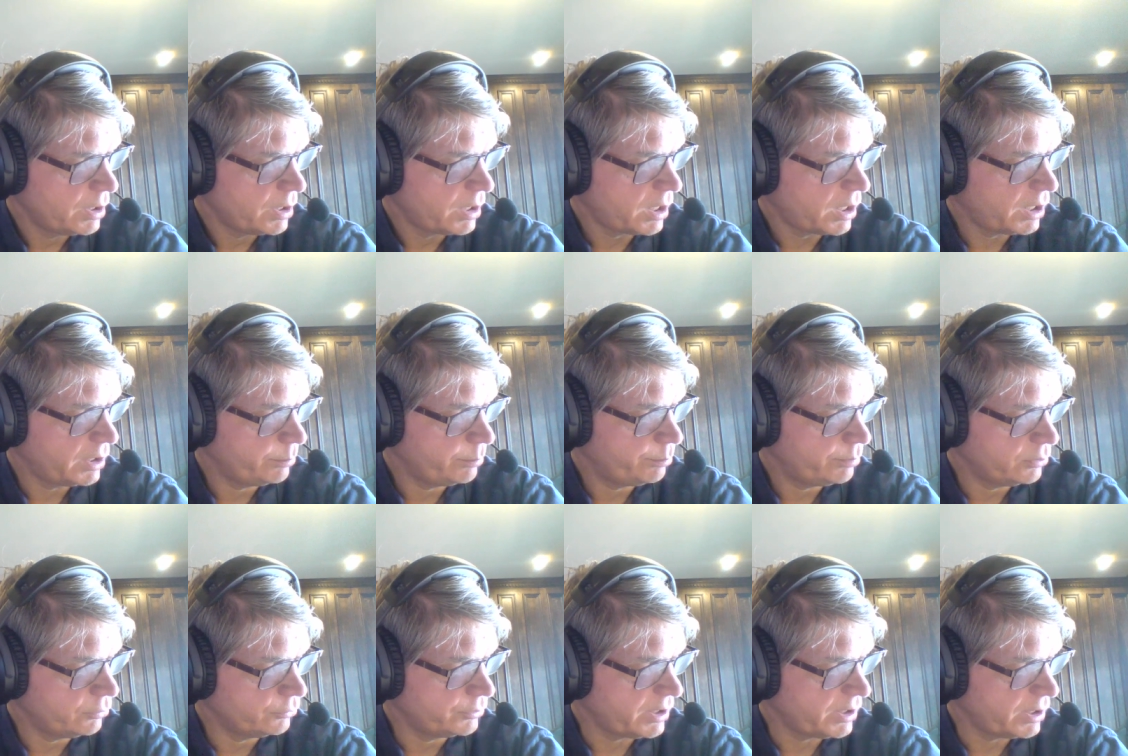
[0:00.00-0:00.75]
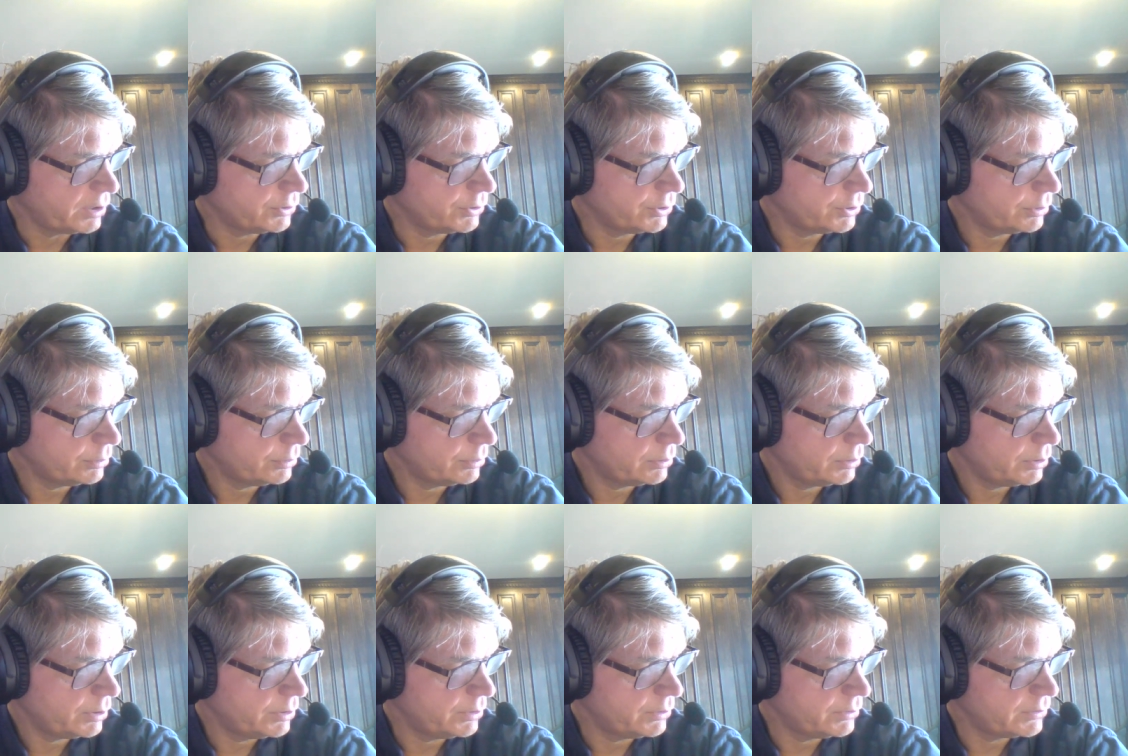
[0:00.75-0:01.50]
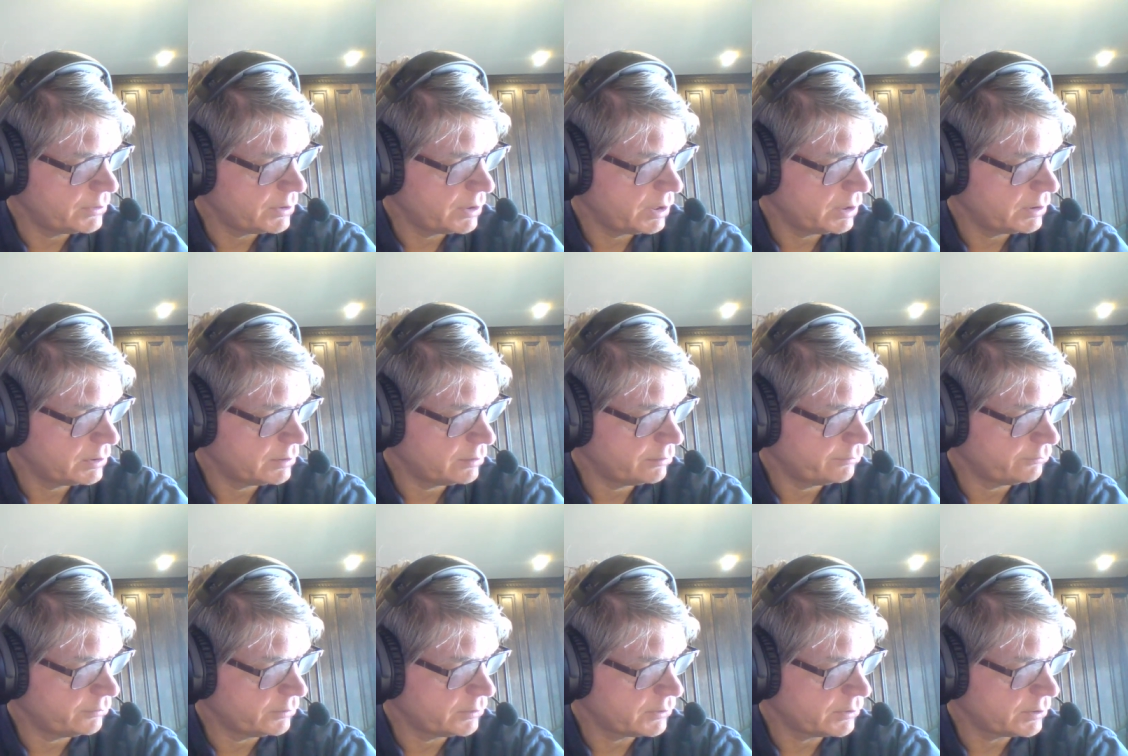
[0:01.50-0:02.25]
Hypotension is the answer
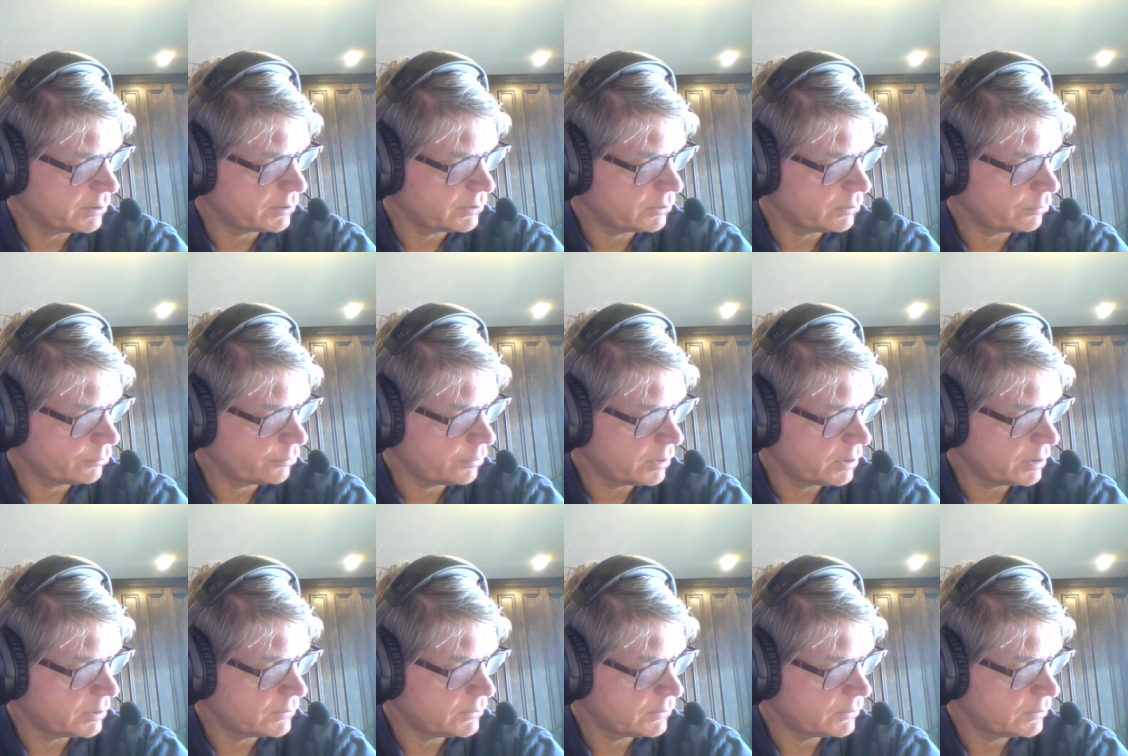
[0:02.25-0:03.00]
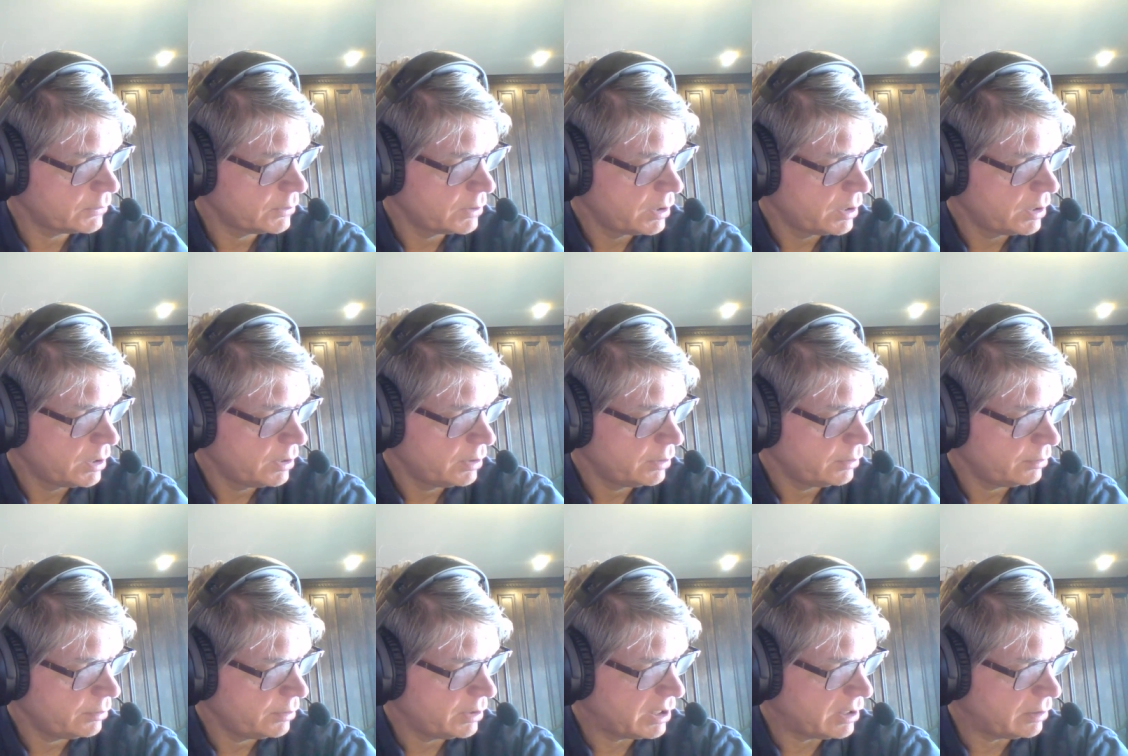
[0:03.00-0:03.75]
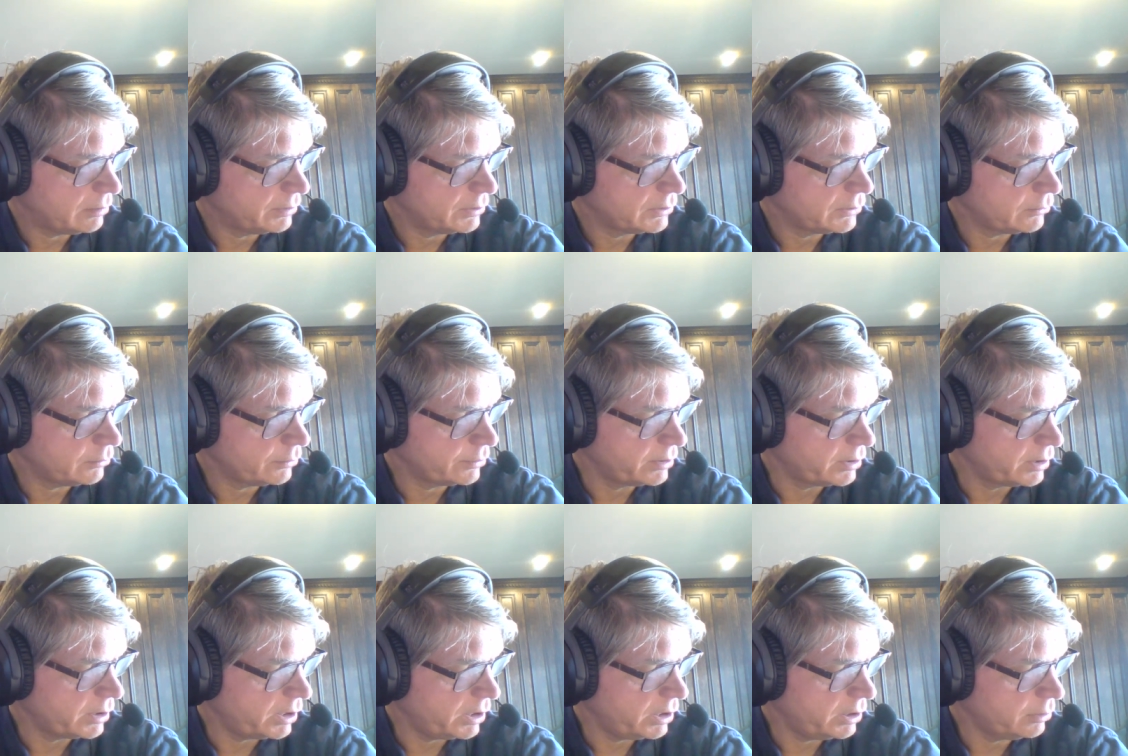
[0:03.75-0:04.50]
for 6 across. Now let's look
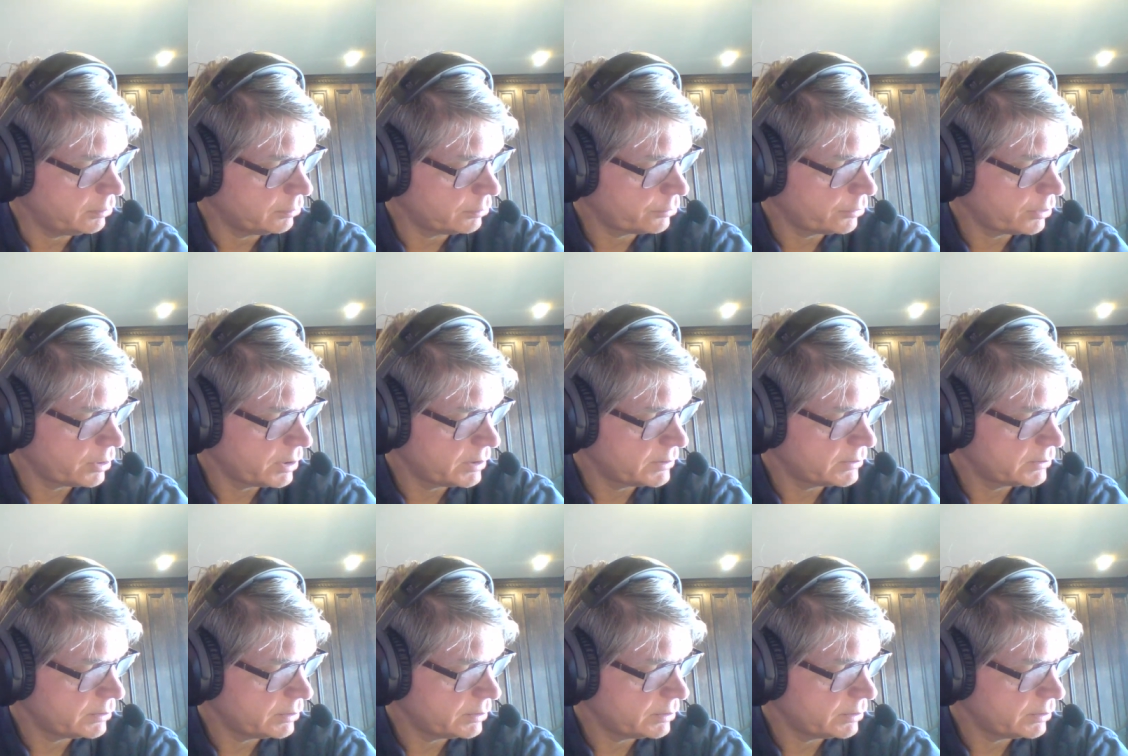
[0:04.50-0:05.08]
at 8 across.